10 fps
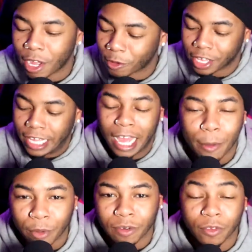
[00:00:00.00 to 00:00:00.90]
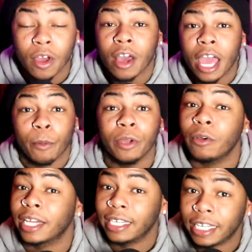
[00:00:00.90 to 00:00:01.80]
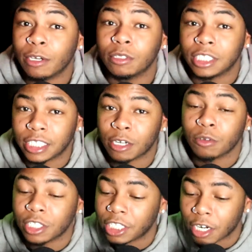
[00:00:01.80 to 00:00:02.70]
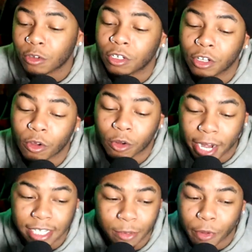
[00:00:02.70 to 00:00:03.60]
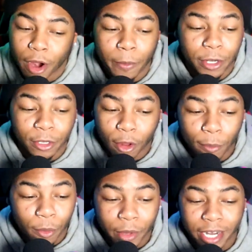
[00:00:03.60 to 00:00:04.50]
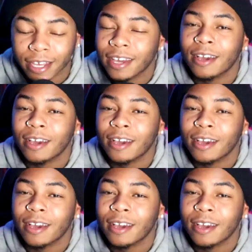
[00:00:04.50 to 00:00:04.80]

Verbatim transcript: Y'all gonna get y'all point of view, and we gonna get lit on this channel. This channel gonna go crazy. We already global with it.